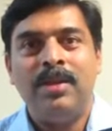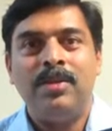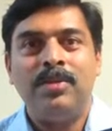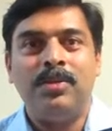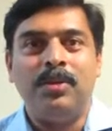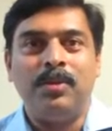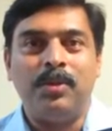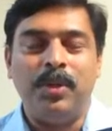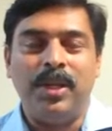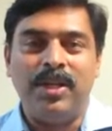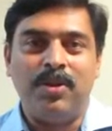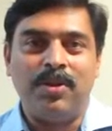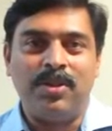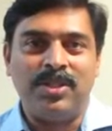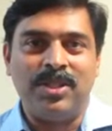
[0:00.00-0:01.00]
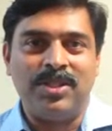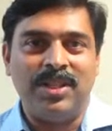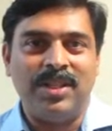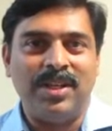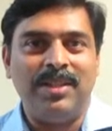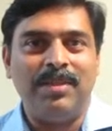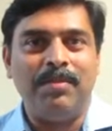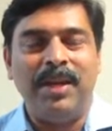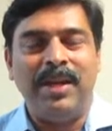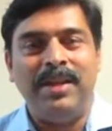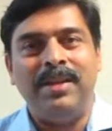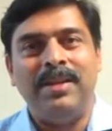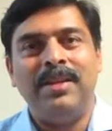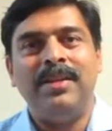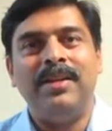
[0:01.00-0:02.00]
So today Dr. Shashikant
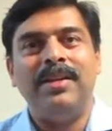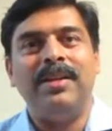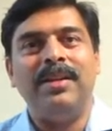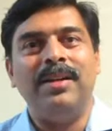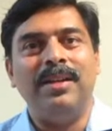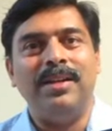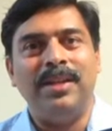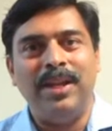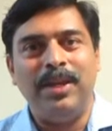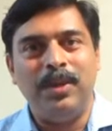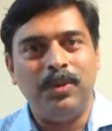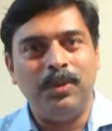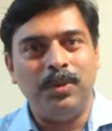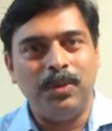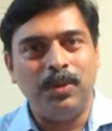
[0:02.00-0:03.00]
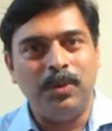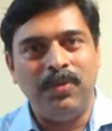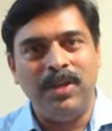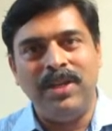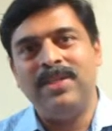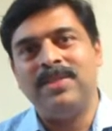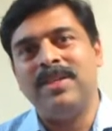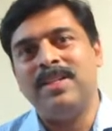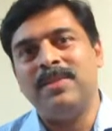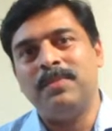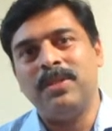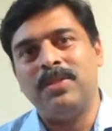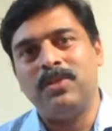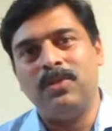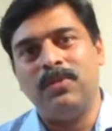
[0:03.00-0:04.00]
might take you through to various
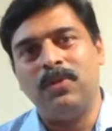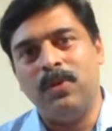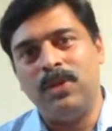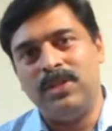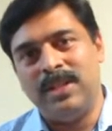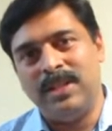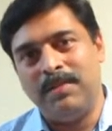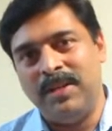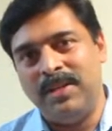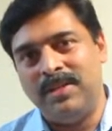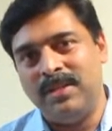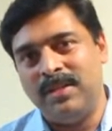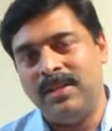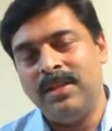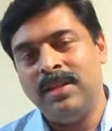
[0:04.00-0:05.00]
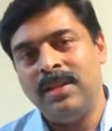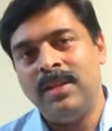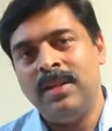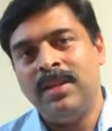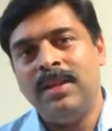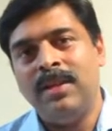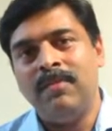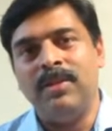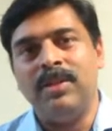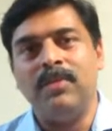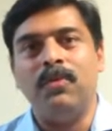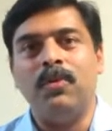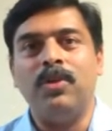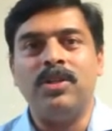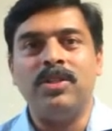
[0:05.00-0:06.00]
aspects of holistic medicine with a
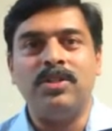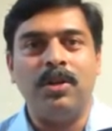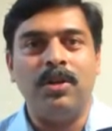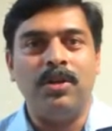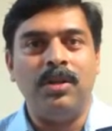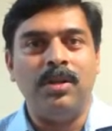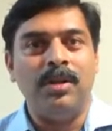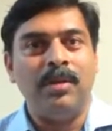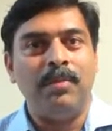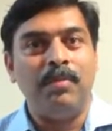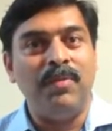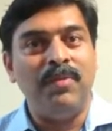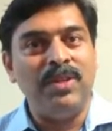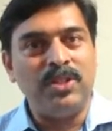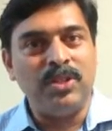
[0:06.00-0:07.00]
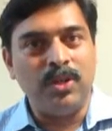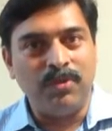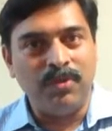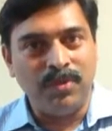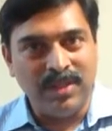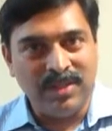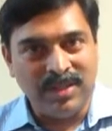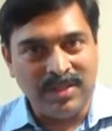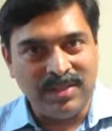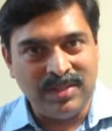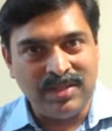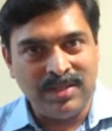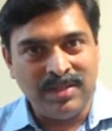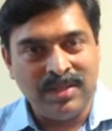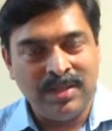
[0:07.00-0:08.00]
focus on prevention of
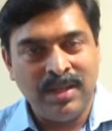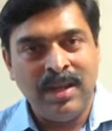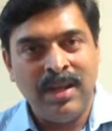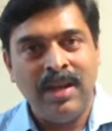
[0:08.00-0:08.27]
diseases